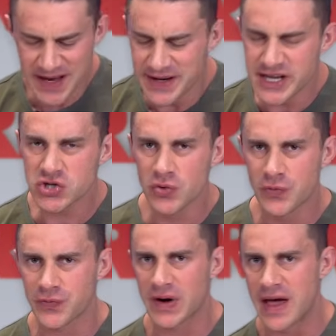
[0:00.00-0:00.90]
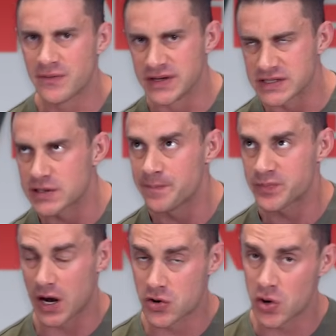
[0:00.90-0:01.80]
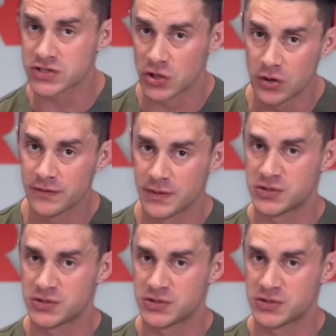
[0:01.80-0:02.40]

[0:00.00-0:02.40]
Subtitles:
initial flavors across all of them,